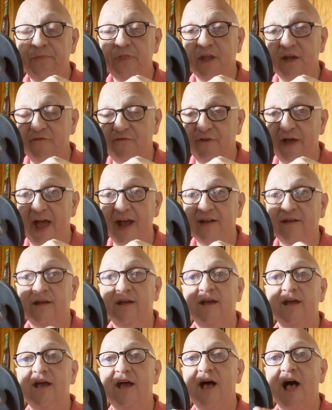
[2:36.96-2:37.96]
In fact,
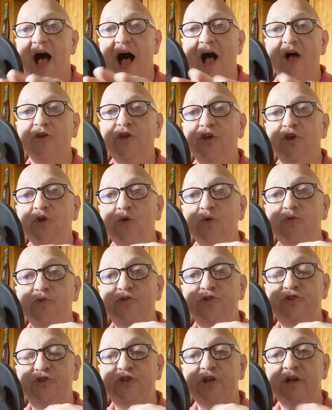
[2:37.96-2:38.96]
I'll
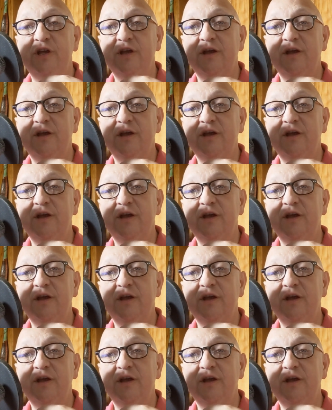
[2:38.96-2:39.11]
use